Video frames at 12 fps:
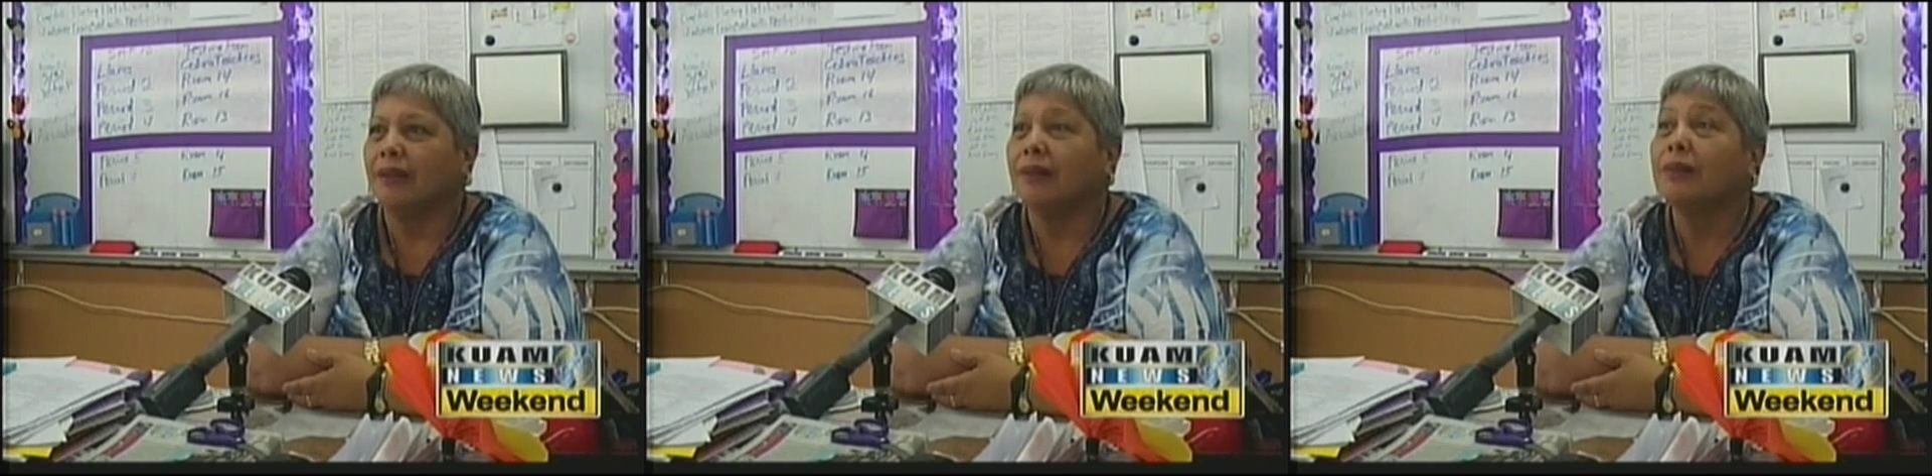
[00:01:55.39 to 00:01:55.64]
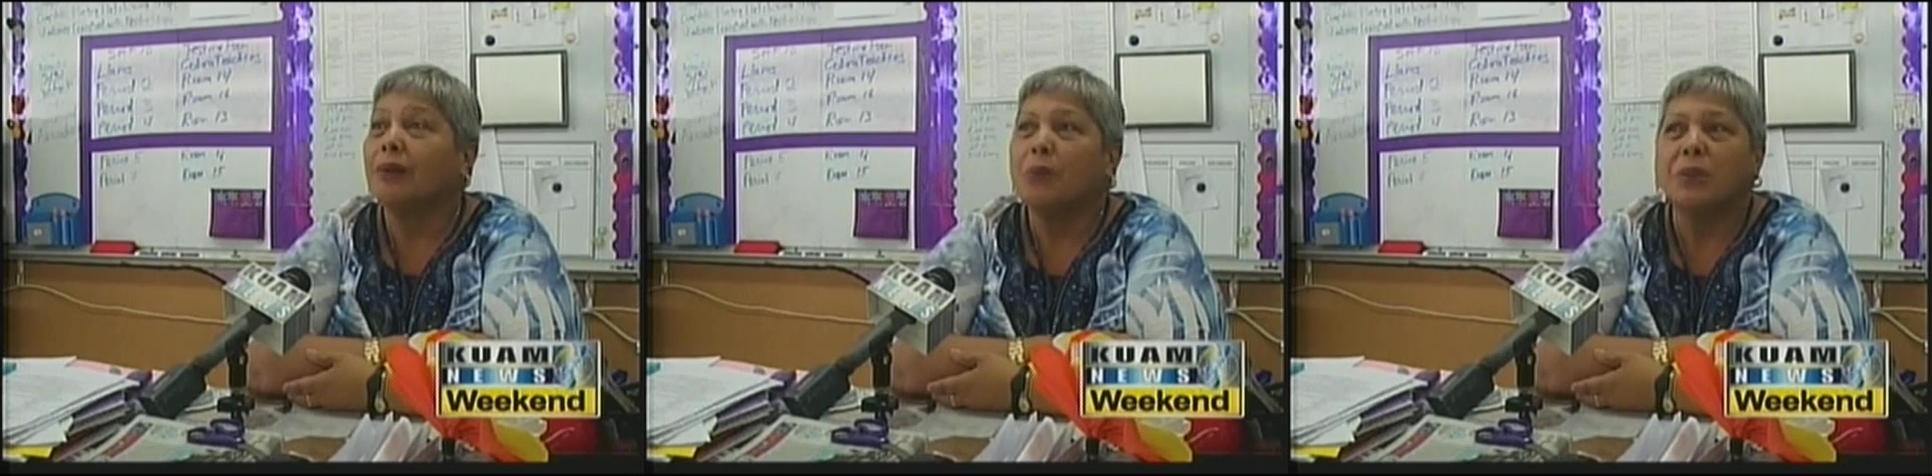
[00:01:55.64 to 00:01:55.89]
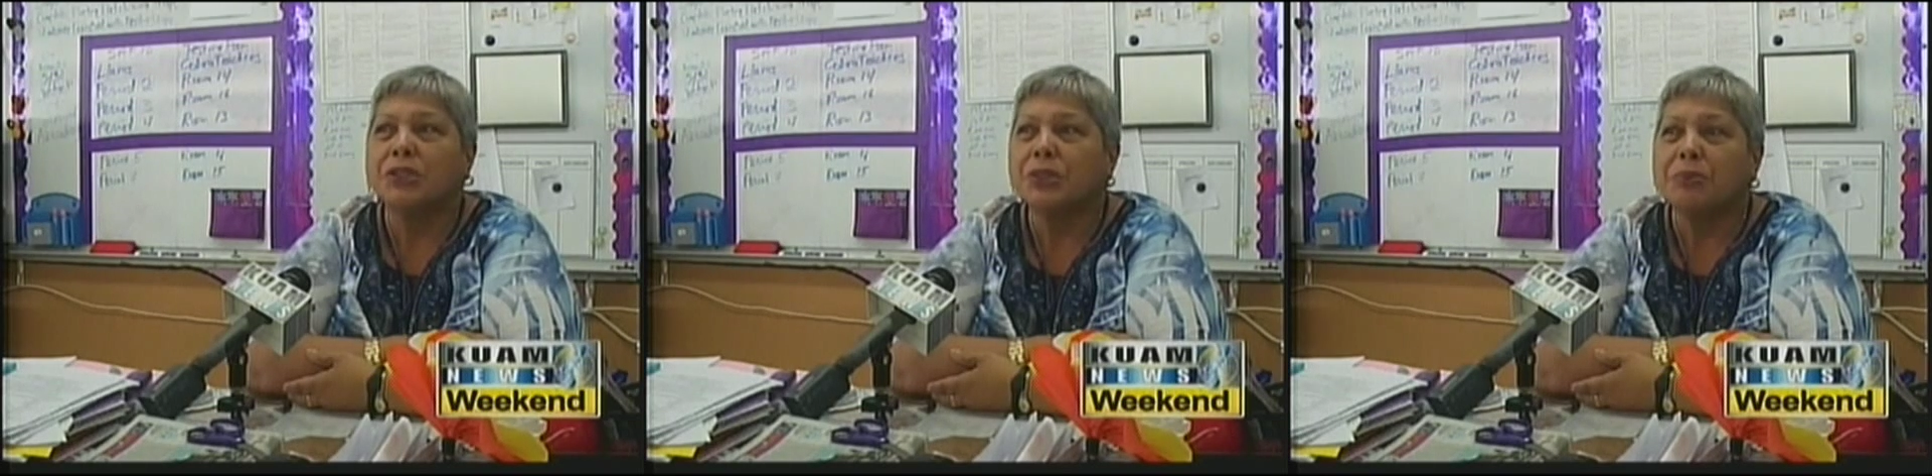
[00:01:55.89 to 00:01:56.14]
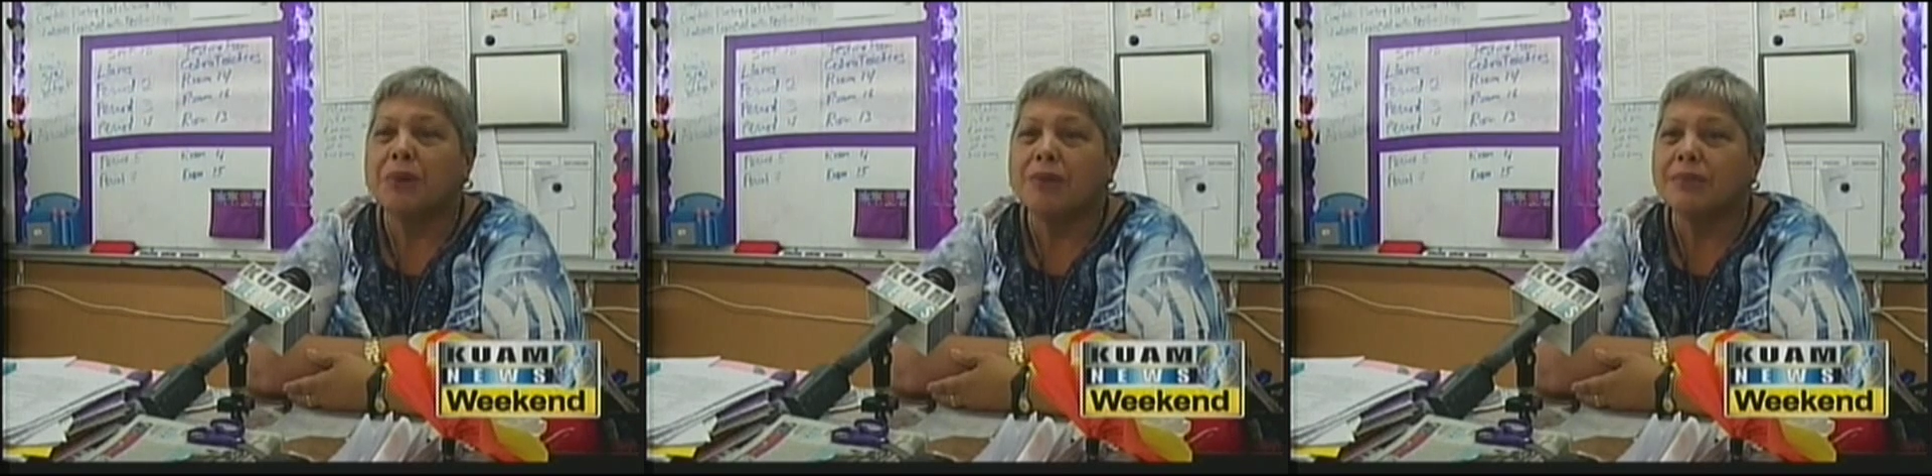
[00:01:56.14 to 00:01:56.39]
Uh, what's
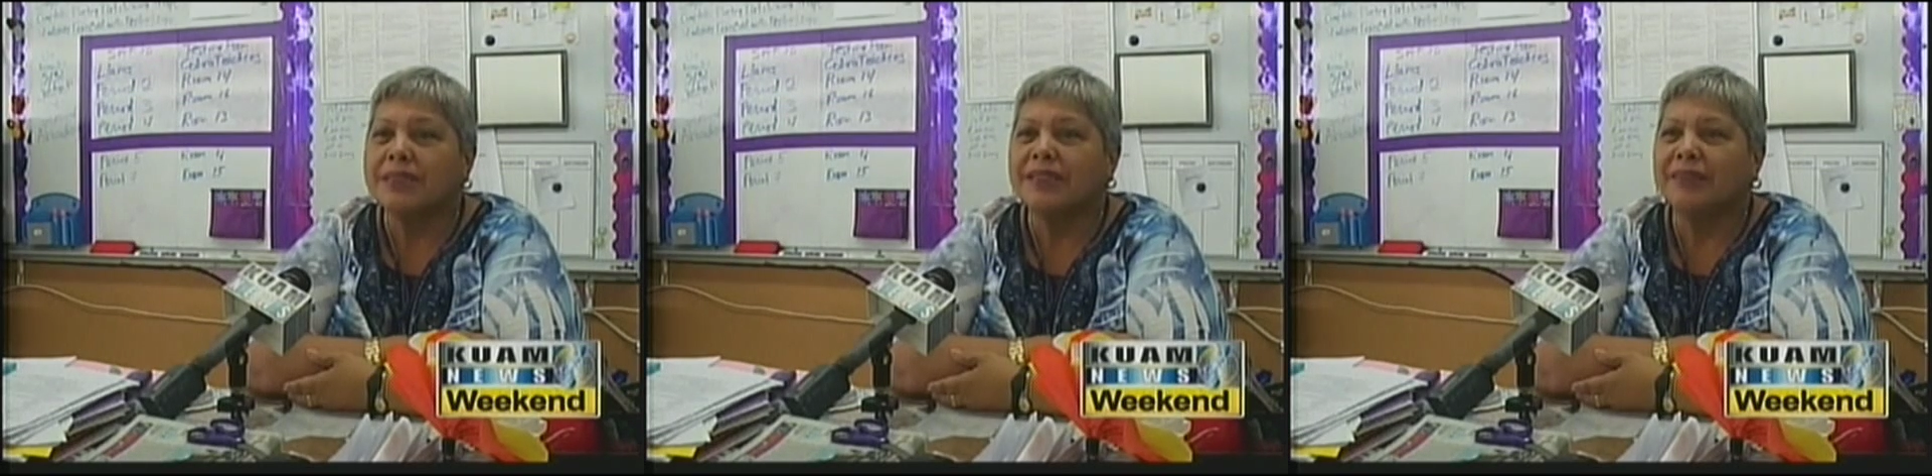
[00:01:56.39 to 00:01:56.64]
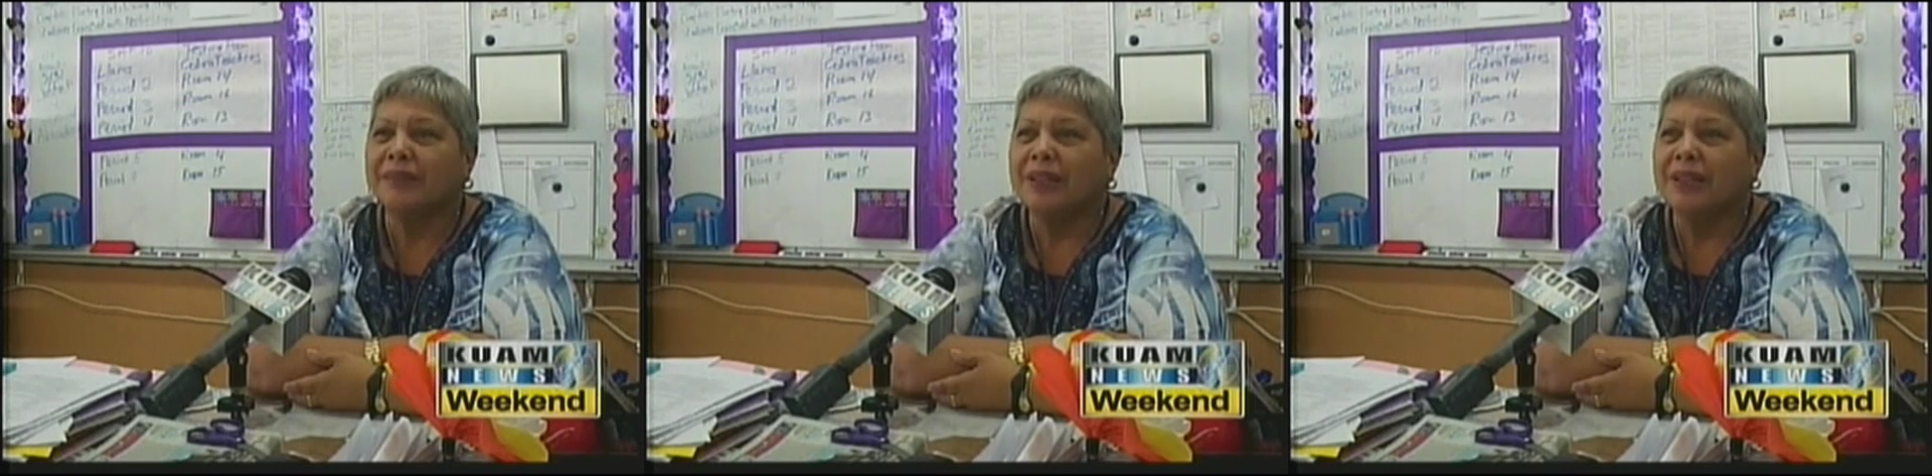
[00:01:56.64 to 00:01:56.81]
your mom's name?